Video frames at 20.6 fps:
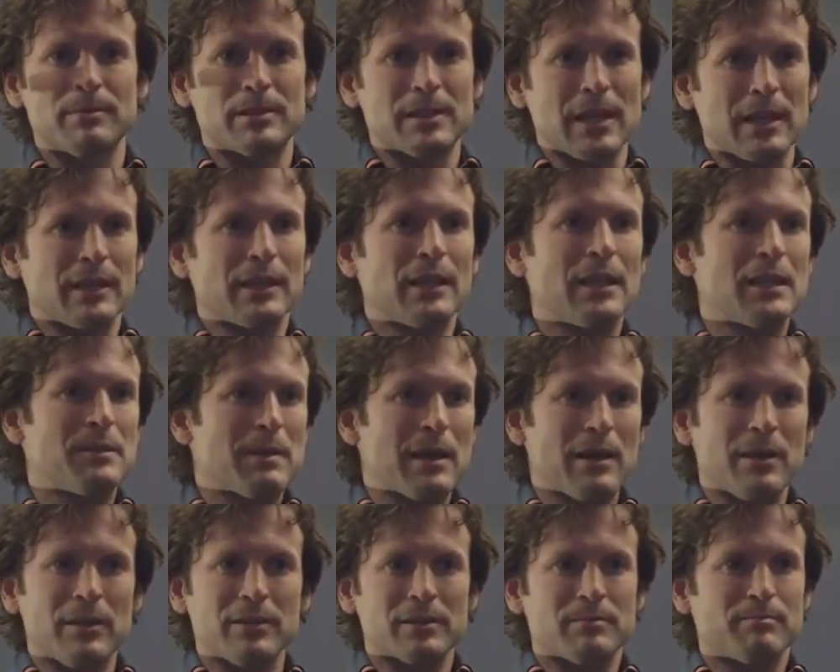sending
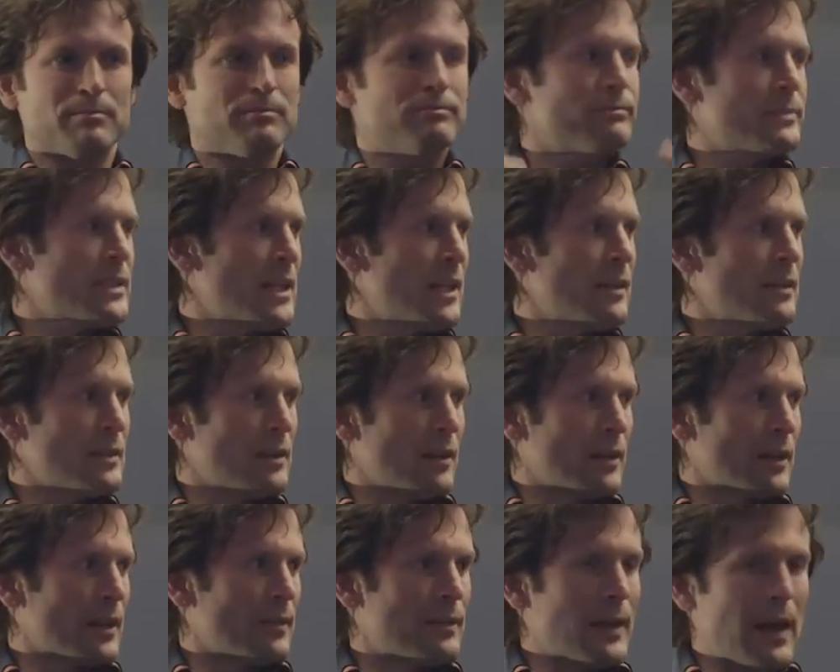emails, say you know,
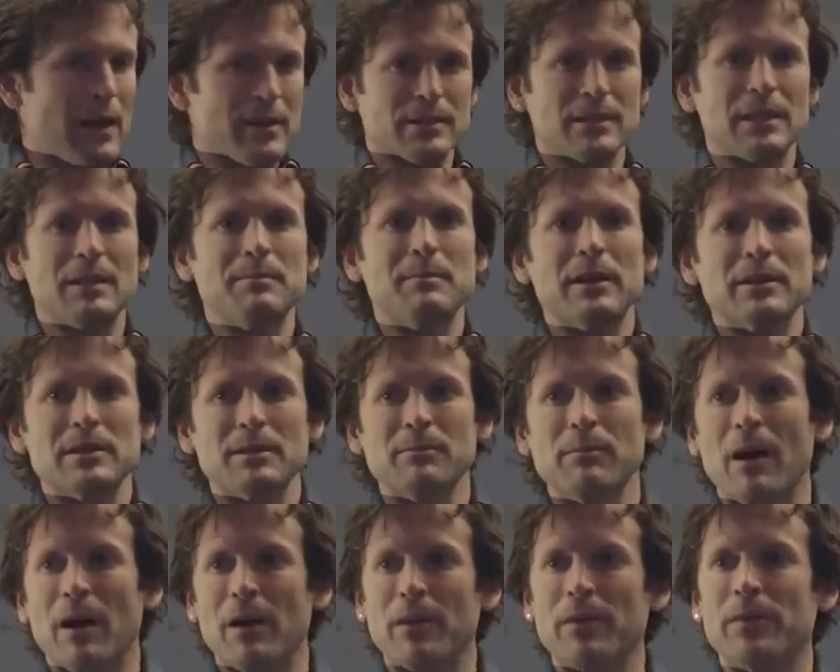like 1,000 emails a
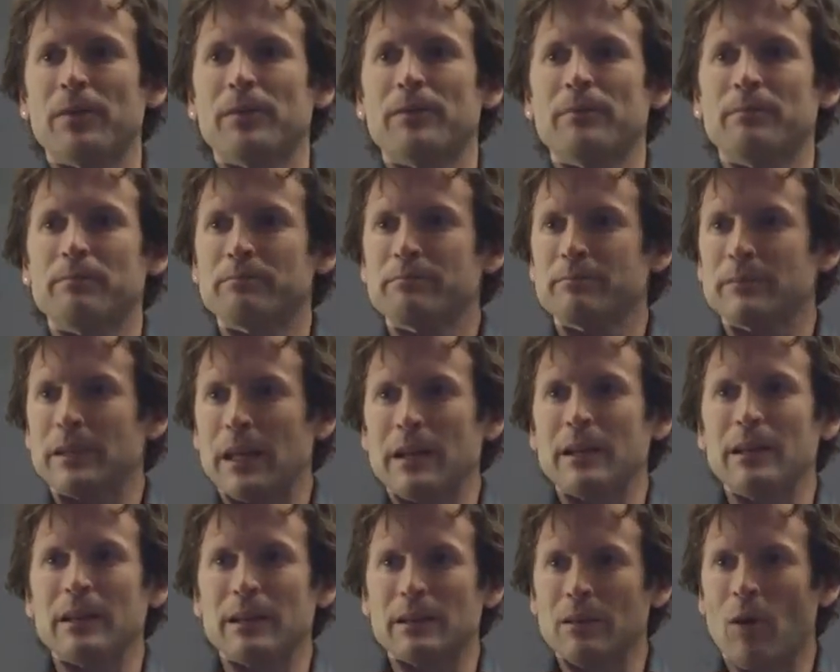month,
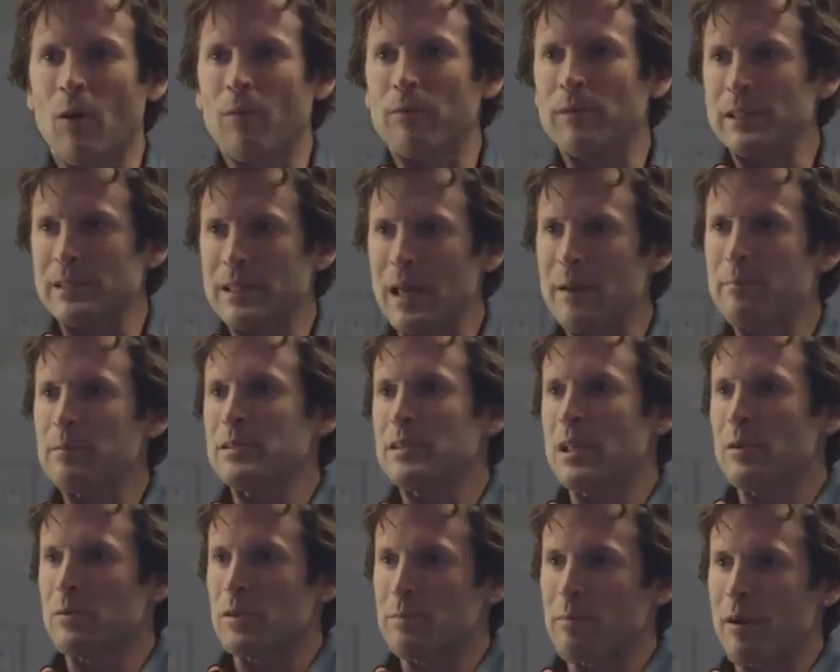getting hopefully
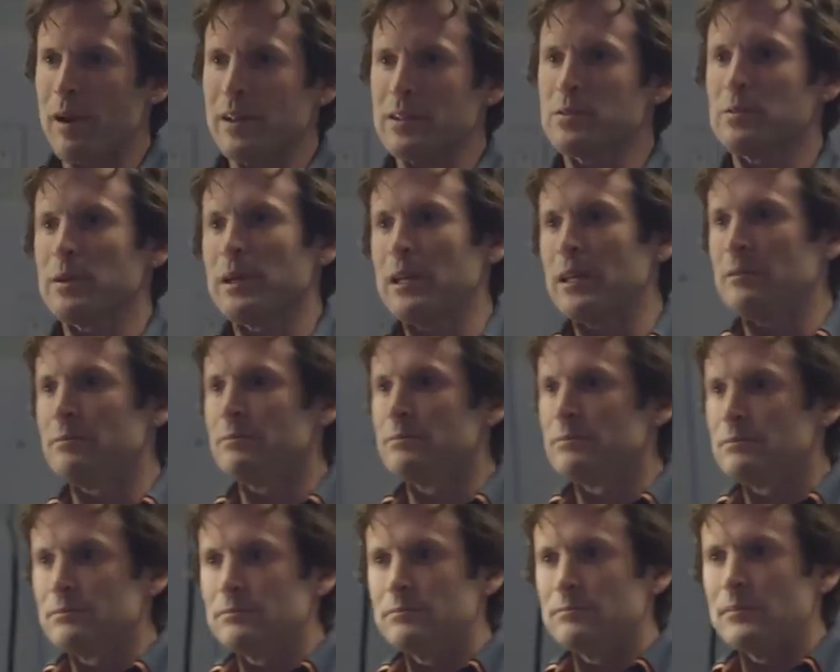10% response rate,
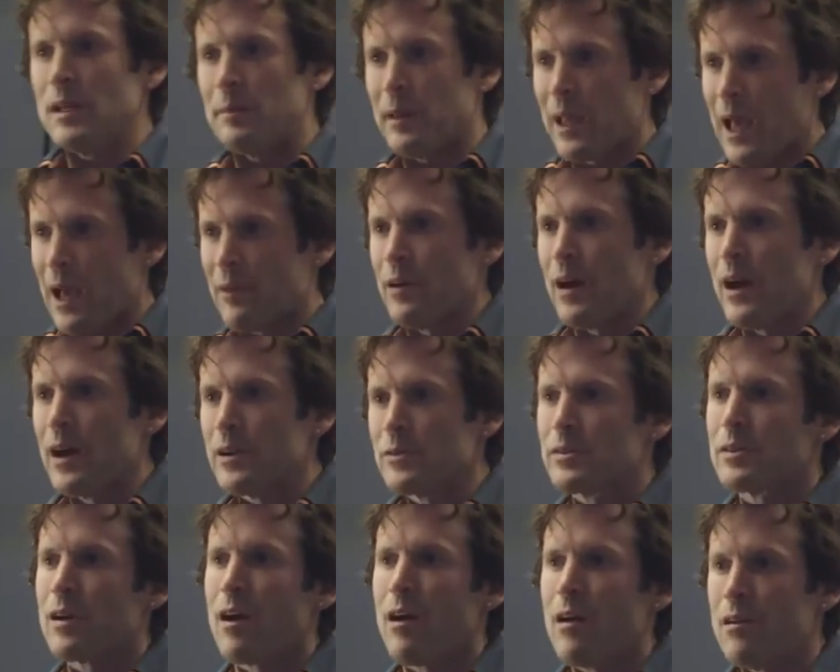maybe have
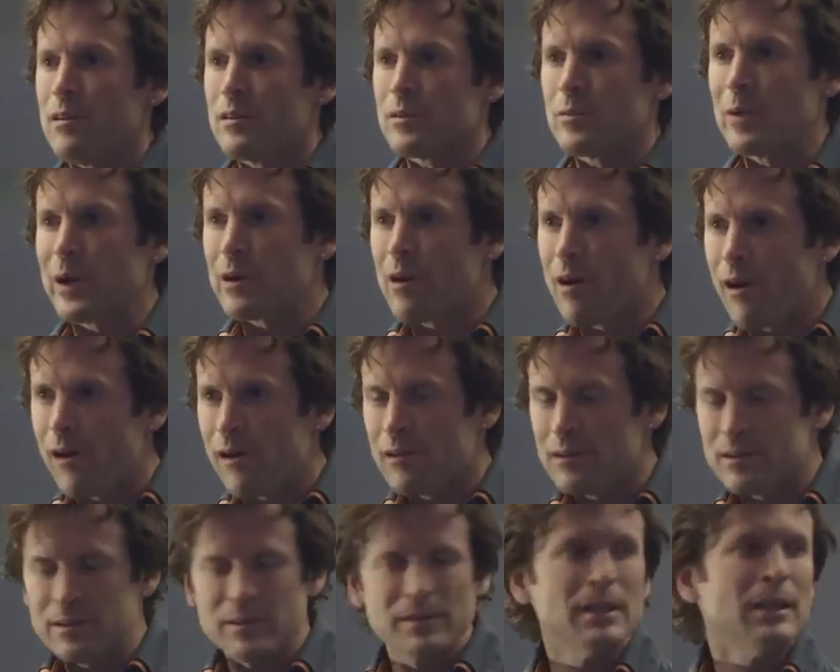100 call, quick
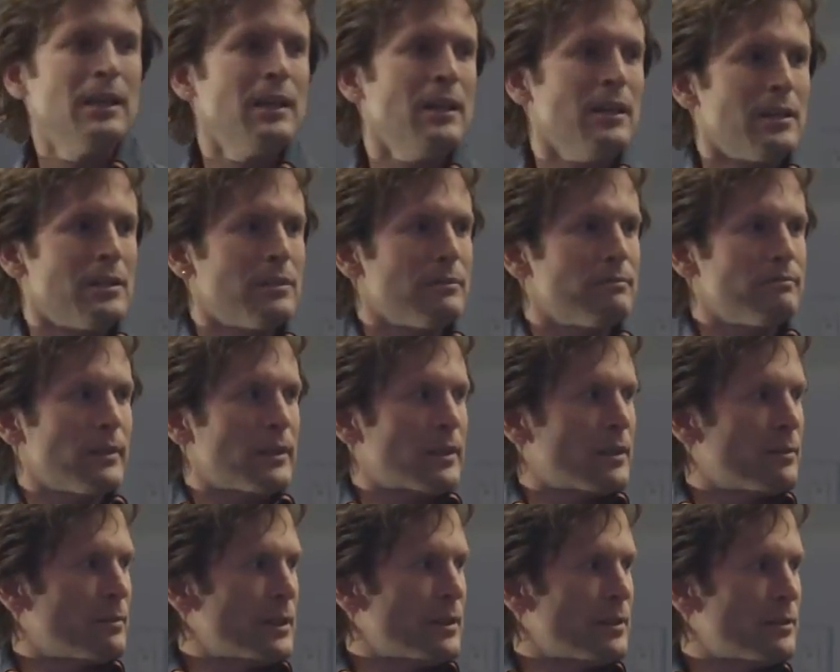calls,
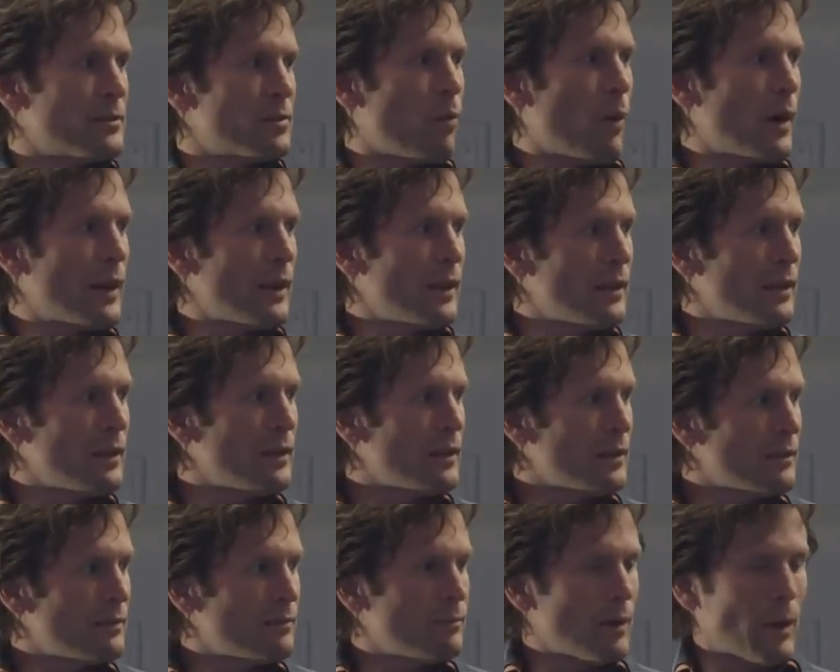the
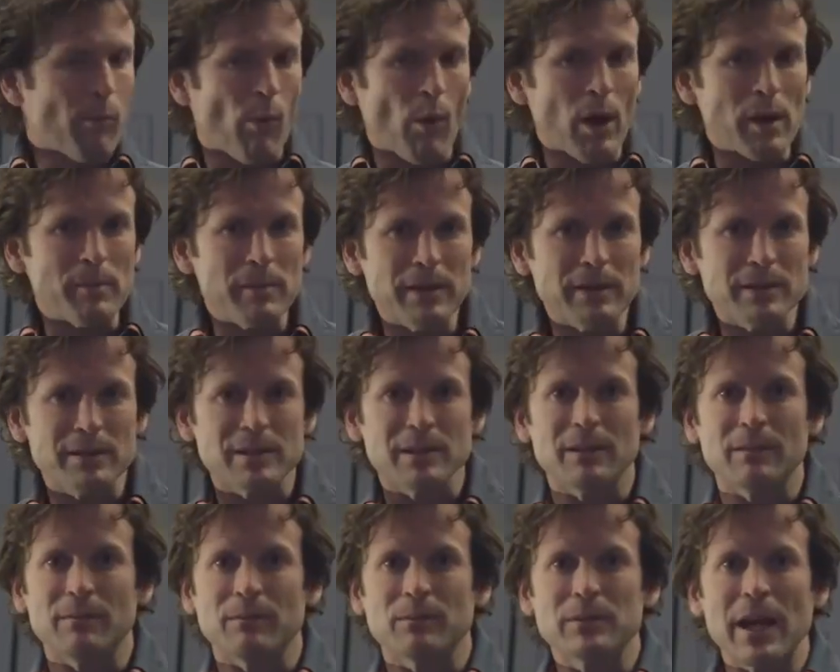20 appointments
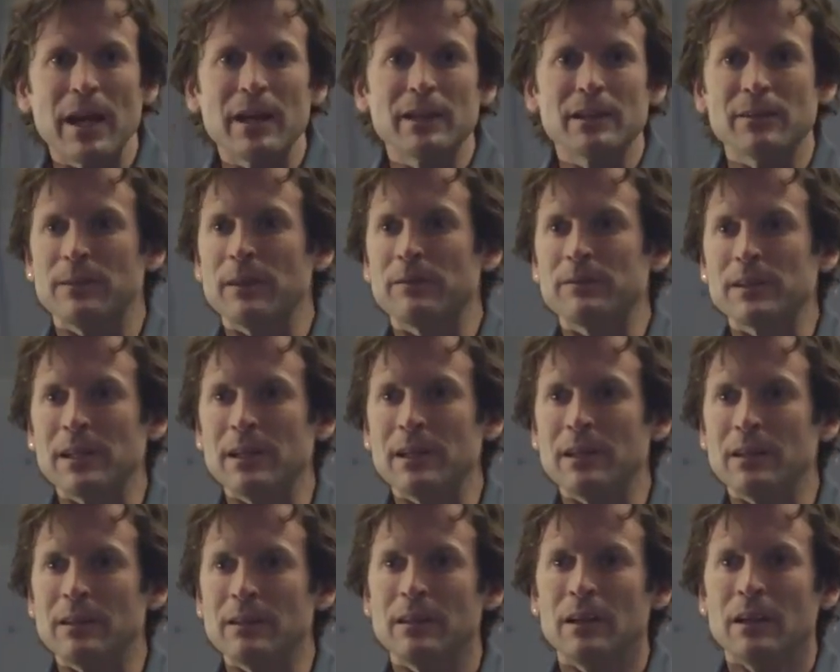and 10 to
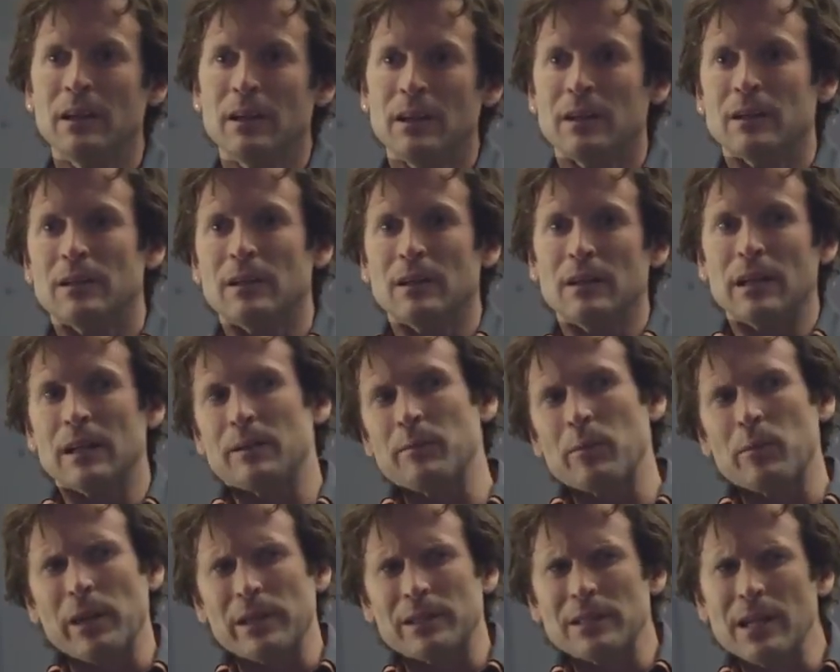15
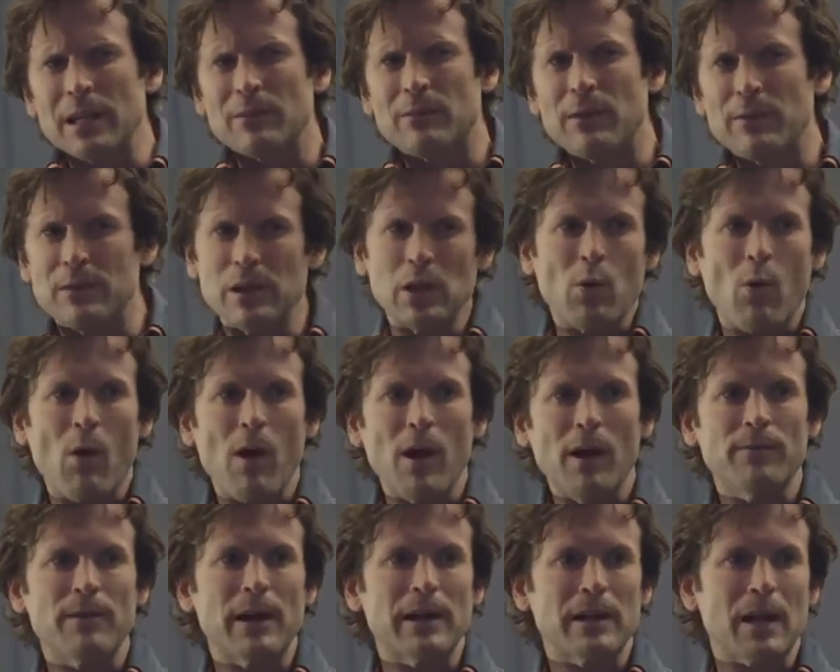minimum of like 10 to 15
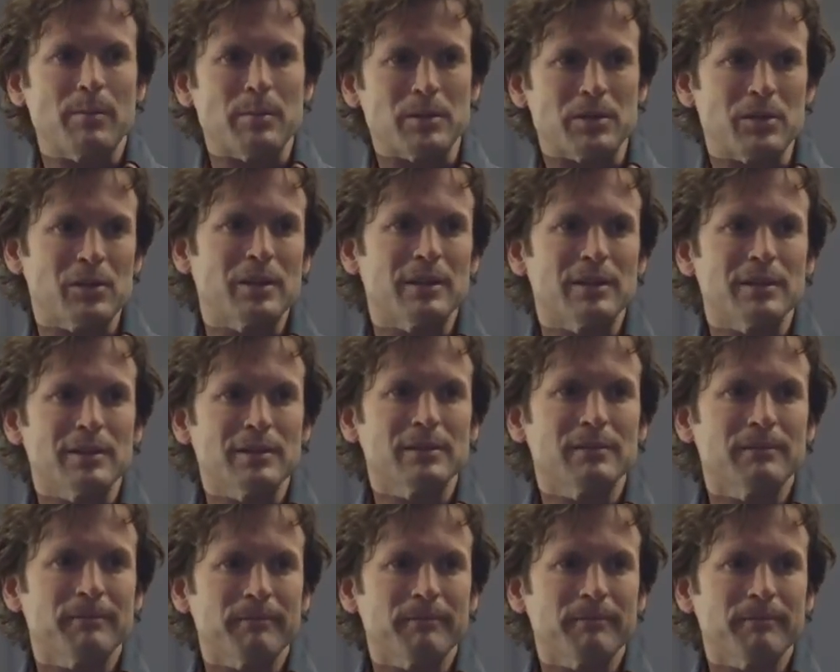qualified opportunities,